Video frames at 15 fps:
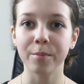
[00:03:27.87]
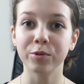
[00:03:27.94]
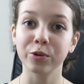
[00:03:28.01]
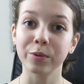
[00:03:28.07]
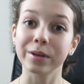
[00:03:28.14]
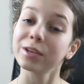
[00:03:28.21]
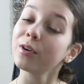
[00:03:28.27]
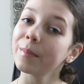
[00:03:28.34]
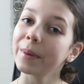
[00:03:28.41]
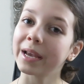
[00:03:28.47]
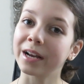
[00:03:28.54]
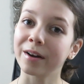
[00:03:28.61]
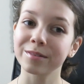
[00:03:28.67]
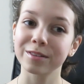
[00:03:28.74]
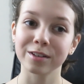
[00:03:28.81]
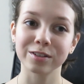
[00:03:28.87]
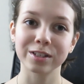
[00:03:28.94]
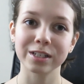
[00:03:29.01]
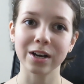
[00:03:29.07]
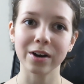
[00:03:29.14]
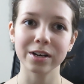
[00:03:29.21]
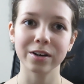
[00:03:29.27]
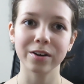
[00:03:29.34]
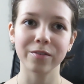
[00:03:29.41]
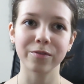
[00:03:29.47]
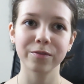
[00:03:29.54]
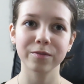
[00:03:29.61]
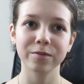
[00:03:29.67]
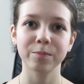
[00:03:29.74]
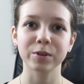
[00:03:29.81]
doing your makeup. So she kind
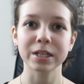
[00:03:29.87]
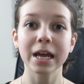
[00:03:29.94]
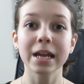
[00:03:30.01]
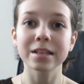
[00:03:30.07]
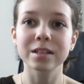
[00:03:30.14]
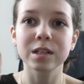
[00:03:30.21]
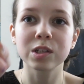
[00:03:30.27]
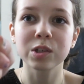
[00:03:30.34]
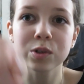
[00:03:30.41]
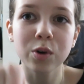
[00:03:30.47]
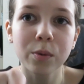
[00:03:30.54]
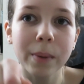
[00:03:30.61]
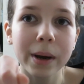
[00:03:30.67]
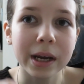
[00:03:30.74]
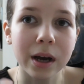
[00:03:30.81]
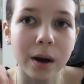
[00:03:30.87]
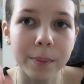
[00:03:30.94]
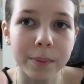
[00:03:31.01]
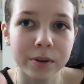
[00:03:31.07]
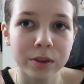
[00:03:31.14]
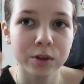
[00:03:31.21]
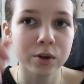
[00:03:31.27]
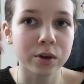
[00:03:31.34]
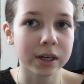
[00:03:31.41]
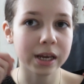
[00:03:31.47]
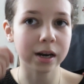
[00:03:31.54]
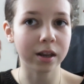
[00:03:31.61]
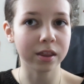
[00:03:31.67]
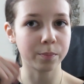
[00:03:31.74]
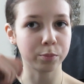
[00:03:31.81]
of pretends to do your makeup, and you can
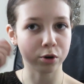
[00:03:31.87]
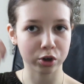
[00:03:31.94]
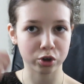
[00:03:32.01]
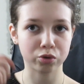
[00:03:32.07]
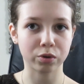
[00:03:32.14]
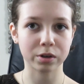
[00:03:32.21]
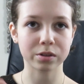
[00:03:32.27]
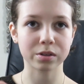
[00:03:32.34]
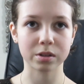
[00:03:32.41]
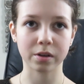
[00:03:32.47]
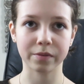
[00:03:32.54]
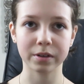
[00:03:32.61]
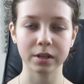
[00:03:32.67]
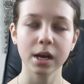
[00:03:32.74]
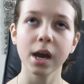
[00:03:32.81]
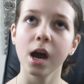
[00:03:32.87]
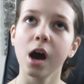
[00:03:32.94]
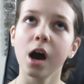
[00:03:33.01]
hear like the brush strokes and stuff in it.